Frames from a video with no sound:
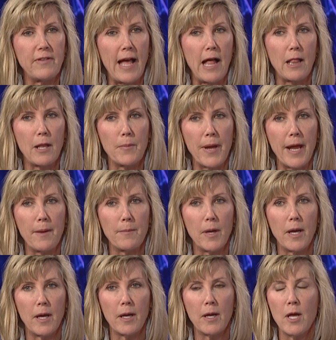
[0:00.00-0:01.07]
of
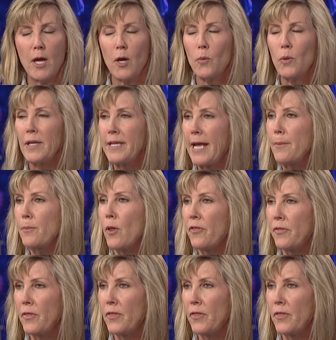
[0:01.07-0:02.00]
Alabama will enable